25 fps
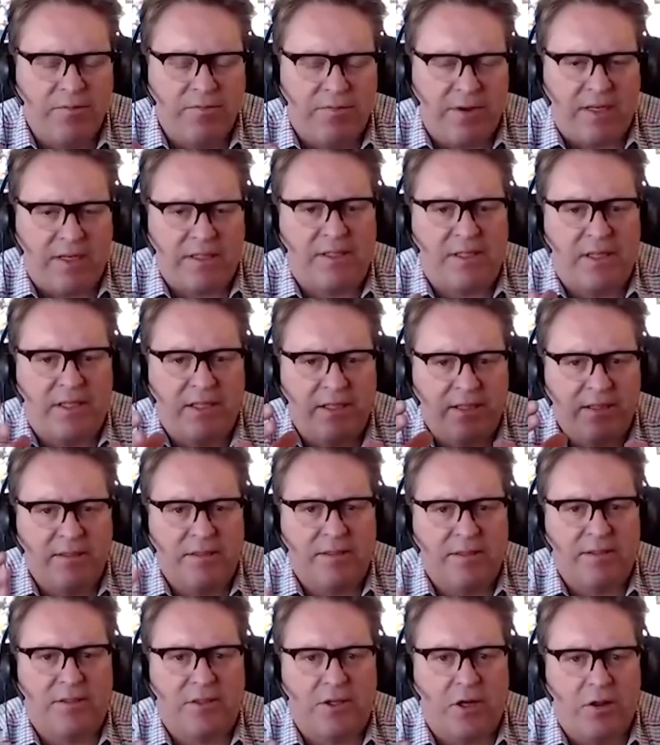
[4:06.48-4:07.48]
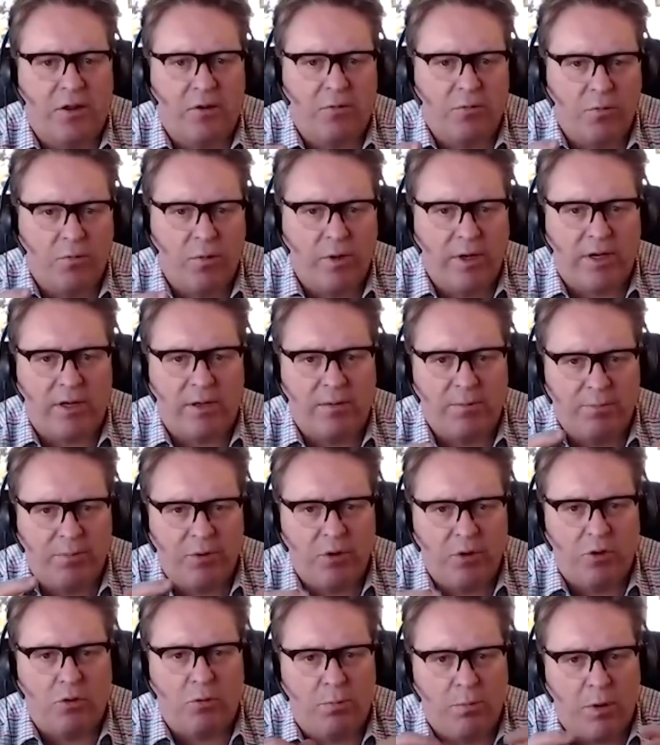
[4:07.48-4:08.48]
are investing so that we can
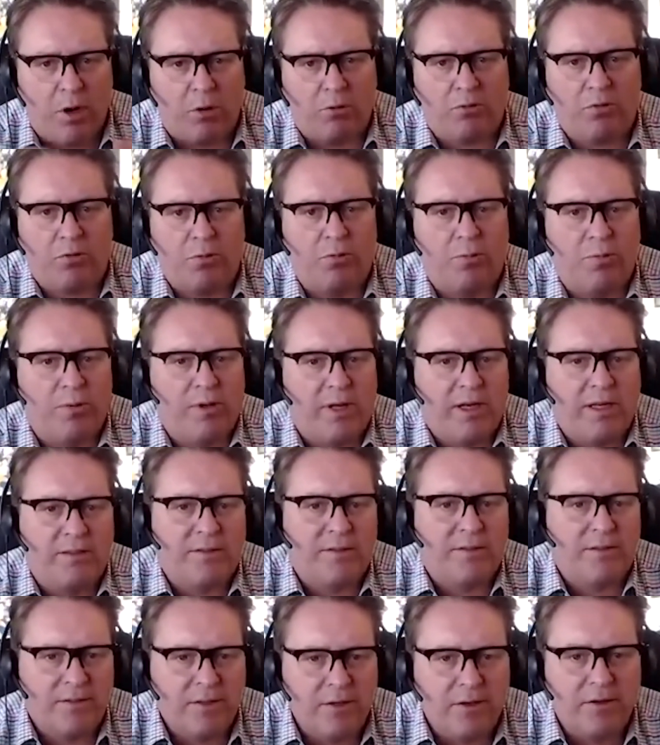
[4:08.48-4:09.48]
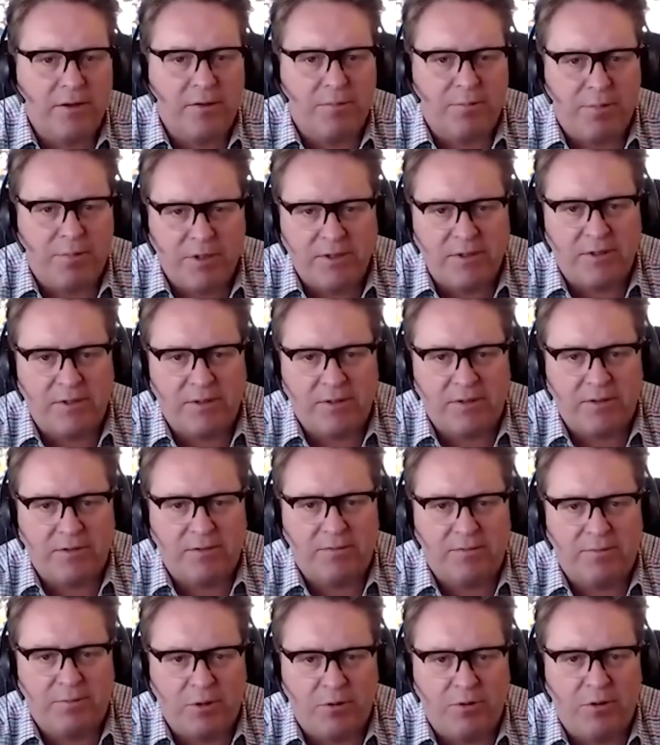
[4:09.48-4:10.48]
build multiple plants. They're in the business
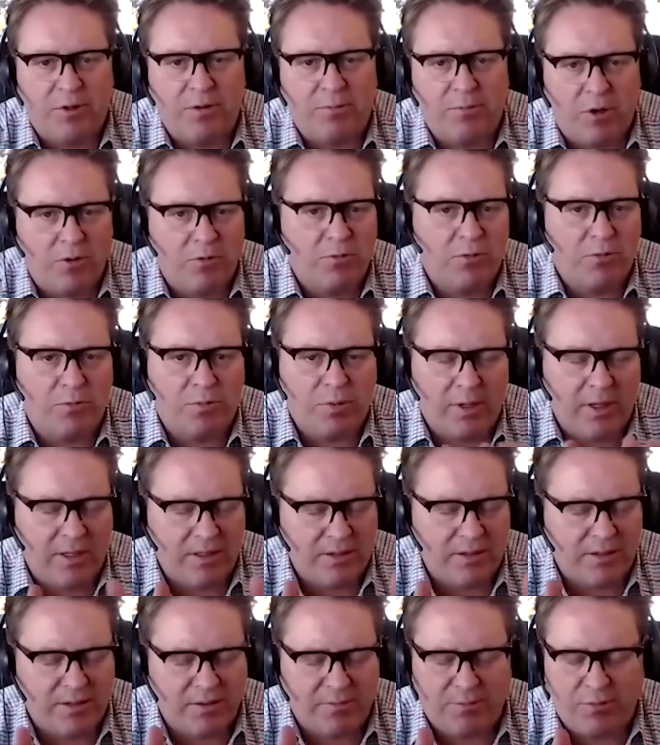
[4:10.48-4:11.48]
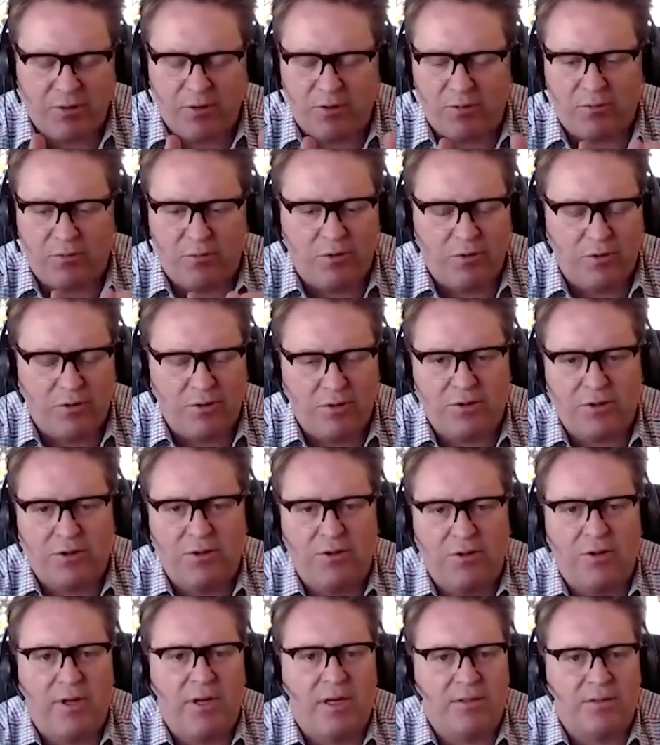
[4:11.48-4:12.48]
of building multiple plants. They've built more than
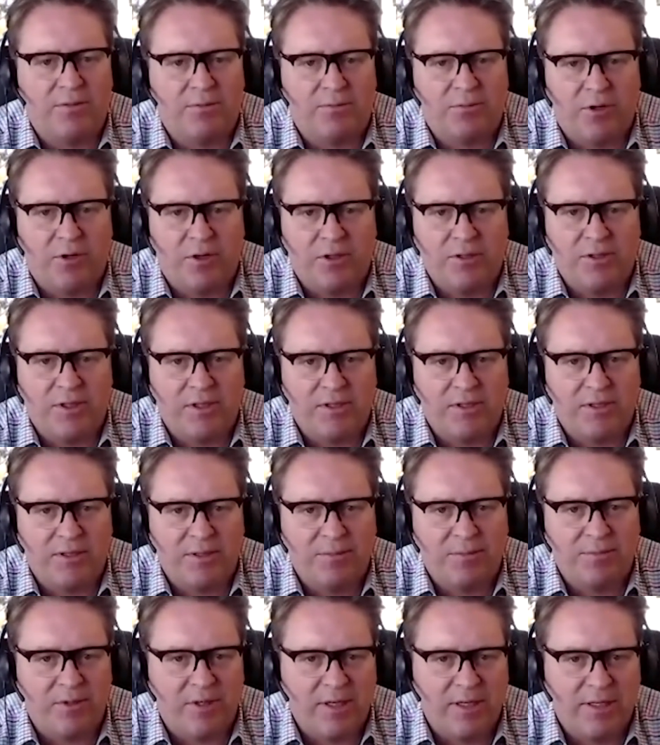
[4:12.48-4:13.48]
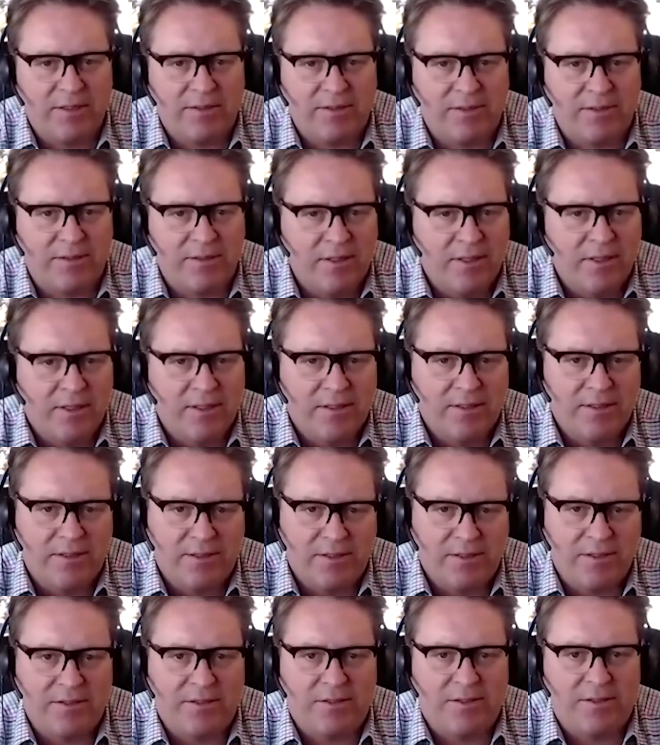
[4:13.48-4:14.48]
2,000 processing plants
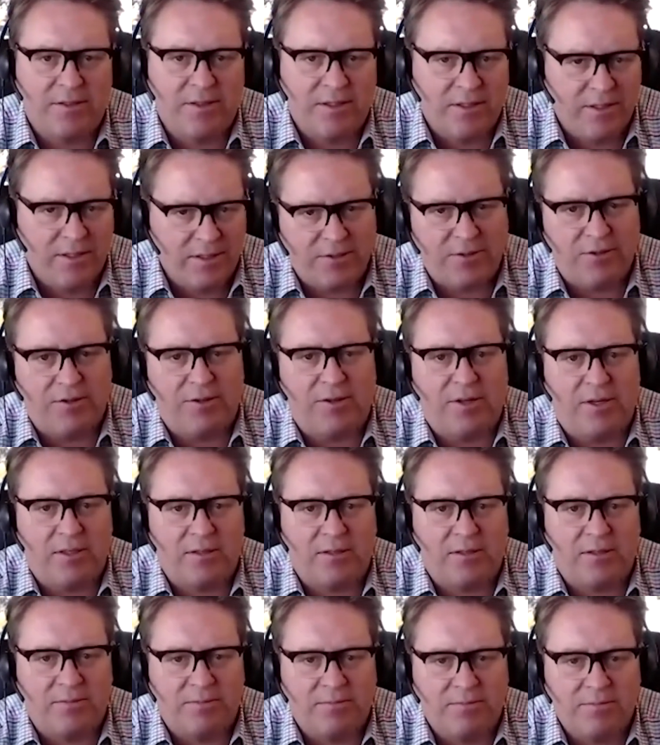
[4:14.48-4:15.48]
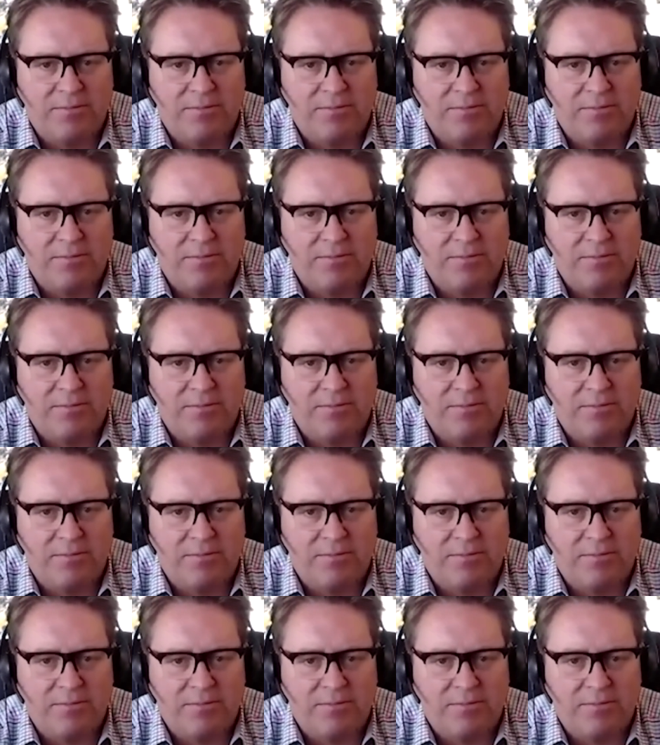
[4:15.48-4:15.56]
since the year 2000.